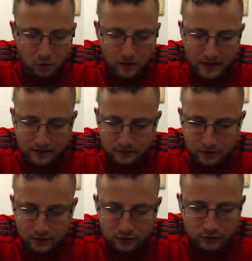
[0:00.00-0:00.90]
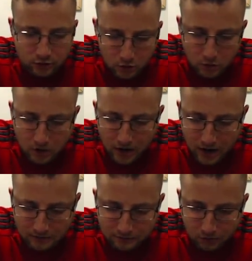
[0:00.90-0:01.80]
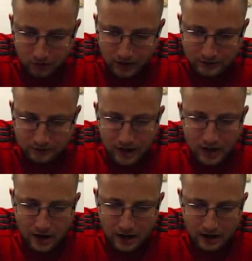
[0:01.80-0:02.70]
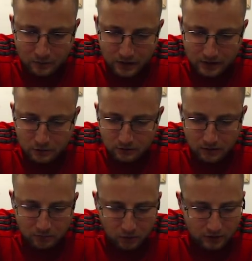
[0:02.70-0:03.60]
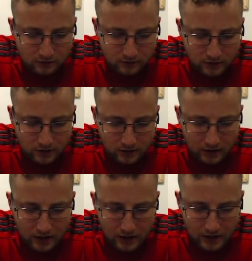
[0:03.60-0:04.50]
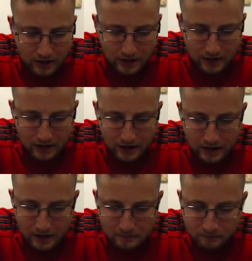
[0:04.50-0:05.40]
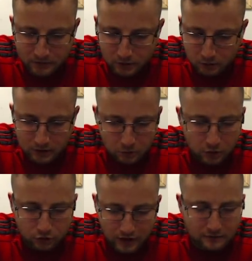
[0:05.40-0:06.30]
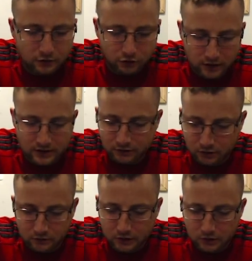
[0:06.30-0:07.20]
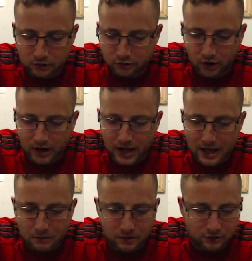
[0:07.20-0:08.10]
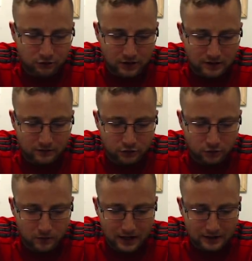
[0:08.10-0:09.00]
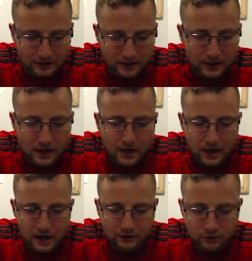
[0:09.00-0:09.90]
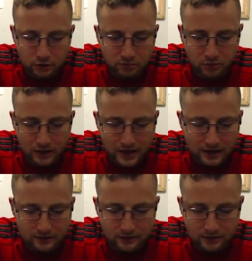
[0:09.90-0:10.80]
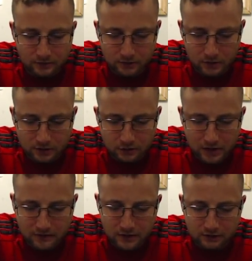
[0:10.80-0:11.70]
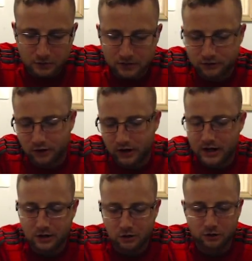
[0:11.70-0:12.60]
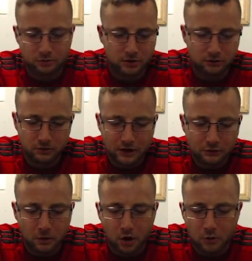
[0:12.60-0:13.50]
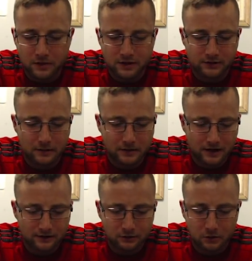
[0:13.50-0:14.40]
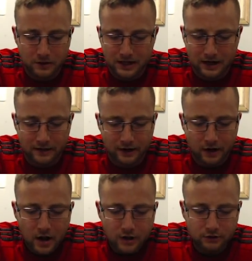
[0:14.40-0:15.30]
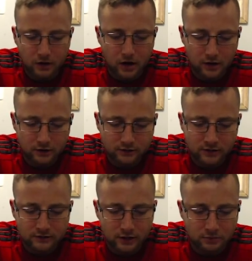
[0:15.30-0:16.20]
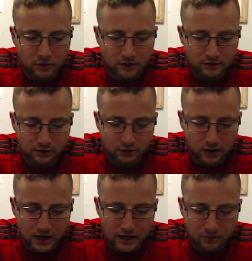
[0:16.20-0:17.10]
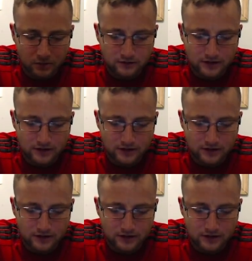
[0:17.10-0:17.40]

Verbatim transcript: what that's gonna do uh, for us. Um, we can move our points along. Uh, we will travel straight to, so if we do a chart A, we just travel directly uh, two point exit seems. So we do have these. we have chart A course points. We might as well open this up, kind of see what we get out of there. So 100 set sail points to chart A points